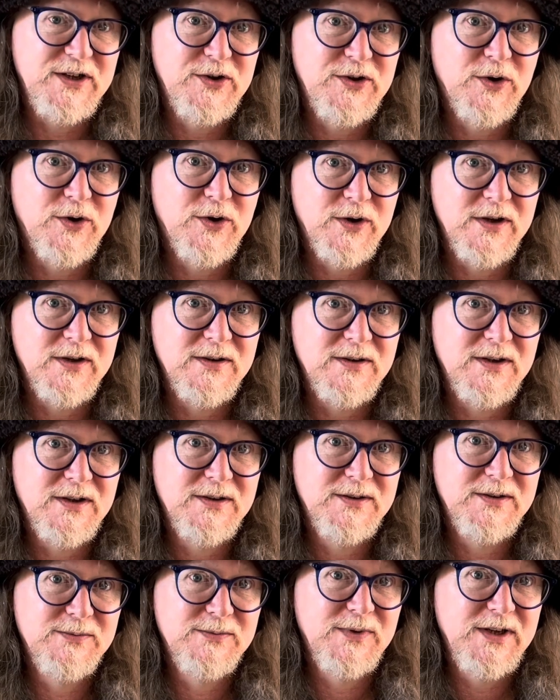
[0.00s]
not
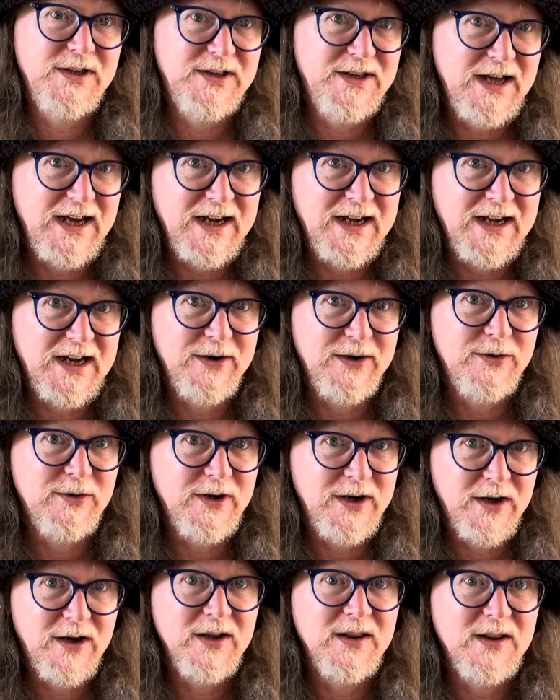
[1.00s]
in that
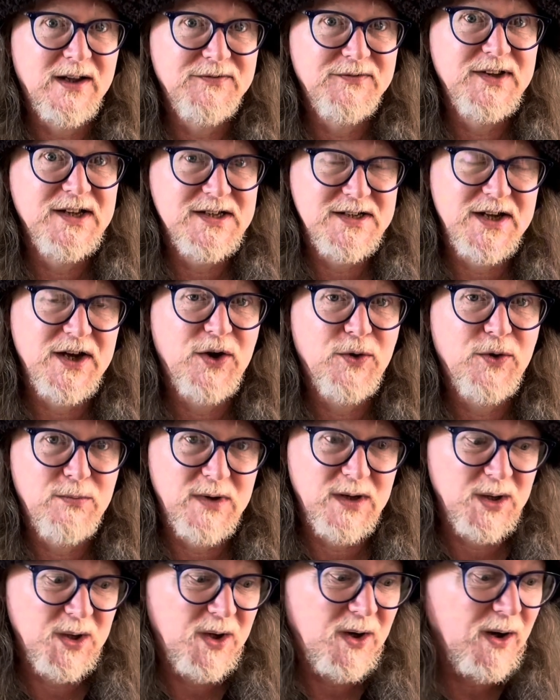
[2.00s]
category. I love this album a
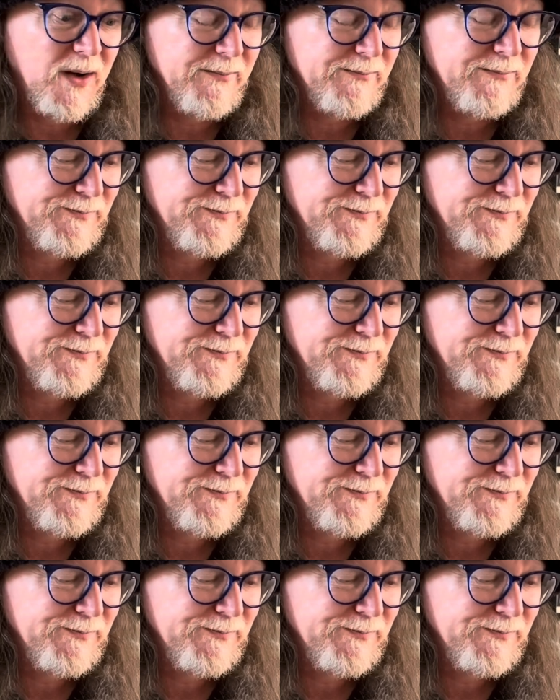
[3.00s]
lot.